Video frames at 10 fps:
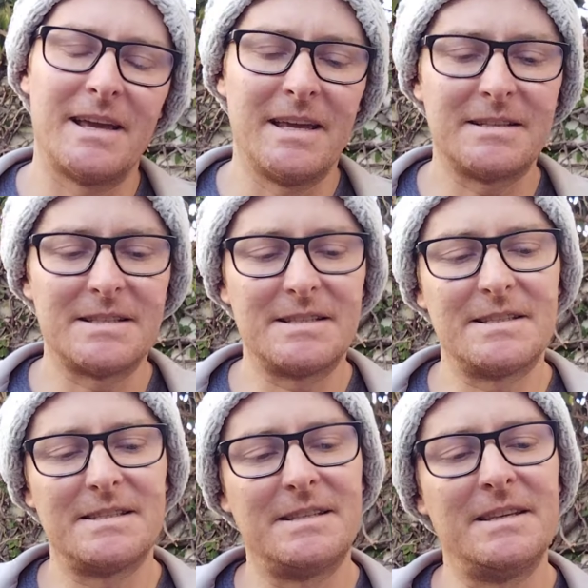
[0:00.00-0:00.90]

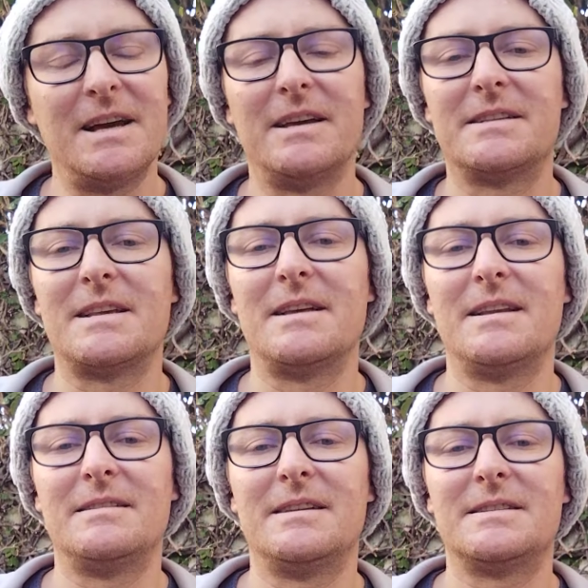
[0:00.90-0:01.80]
It's
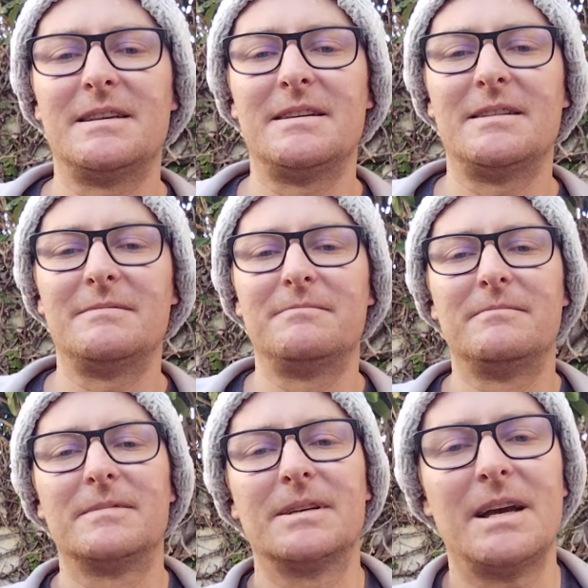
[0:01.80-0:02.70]
a
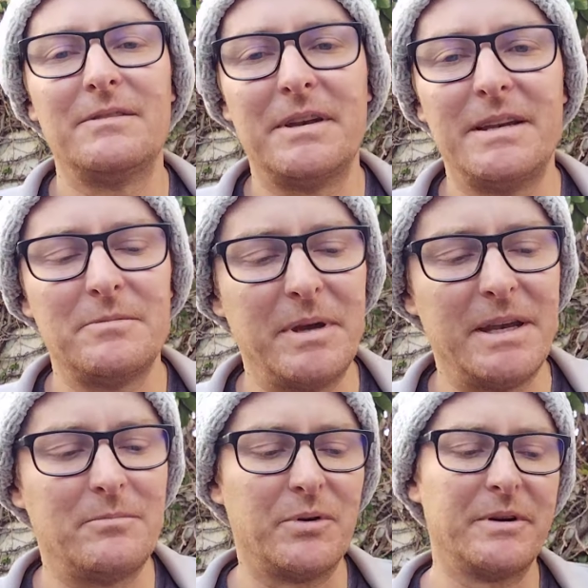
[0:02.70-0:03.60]
kind of an
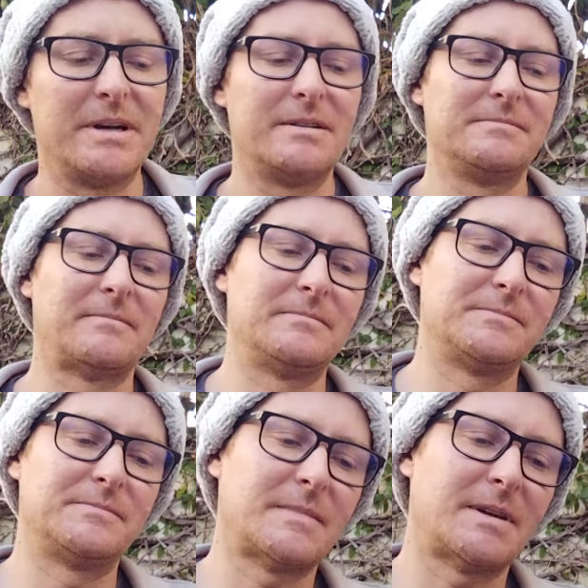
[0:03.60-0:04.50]
independent brewer.
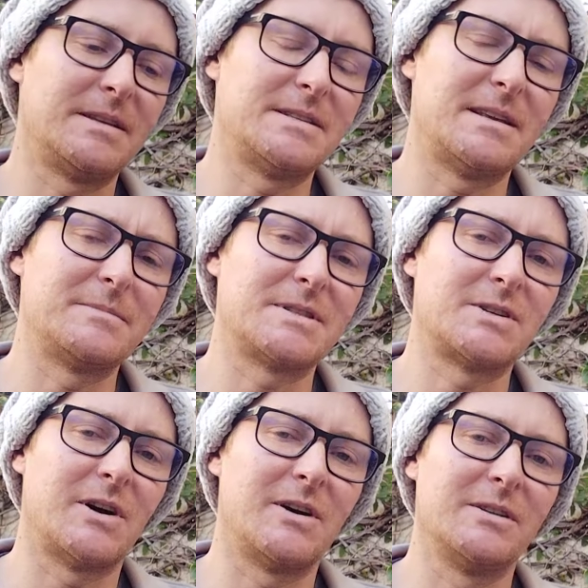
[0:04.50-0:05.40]
I think his name's
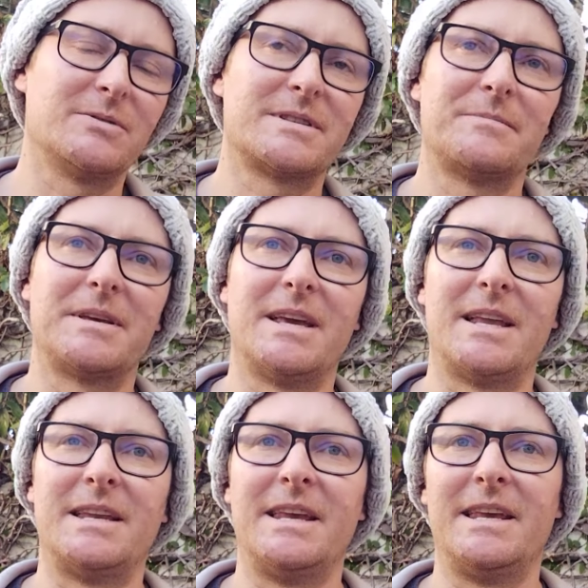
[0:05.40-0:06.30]
Carl or something,
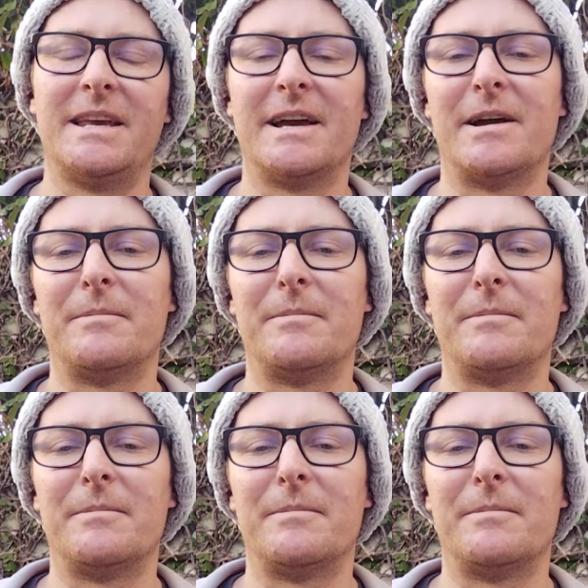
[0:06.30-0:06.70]
and he